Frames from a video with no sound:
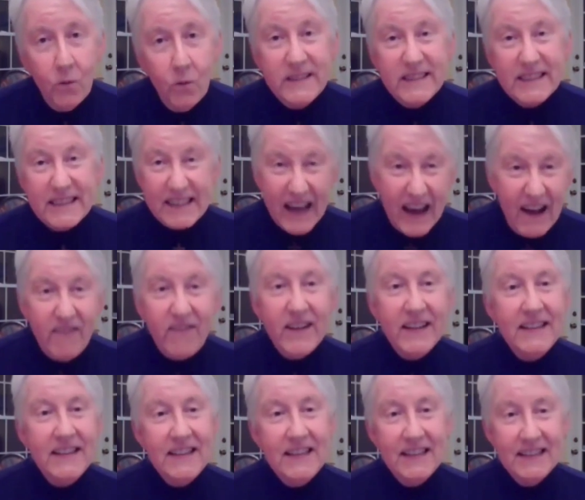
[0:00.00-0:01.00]
with
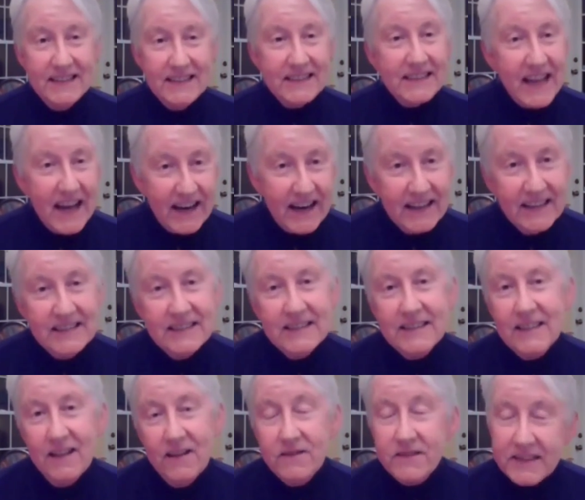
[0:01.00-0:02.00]
7
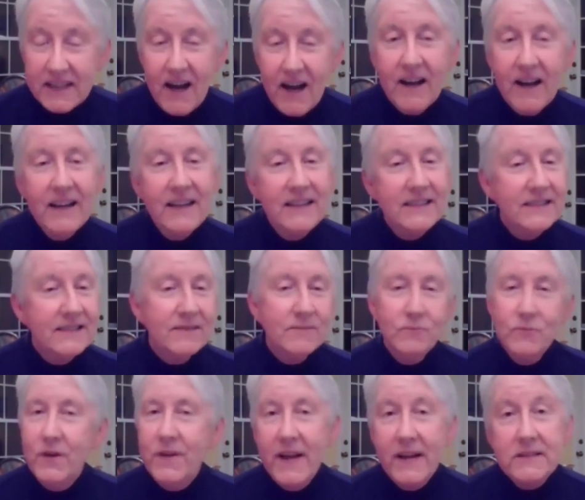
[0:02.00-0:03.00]
seconds of silence.
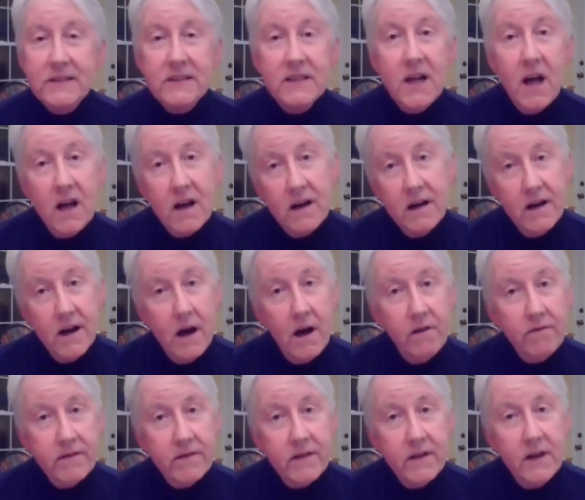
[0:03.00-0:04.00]
Well, that's not enough.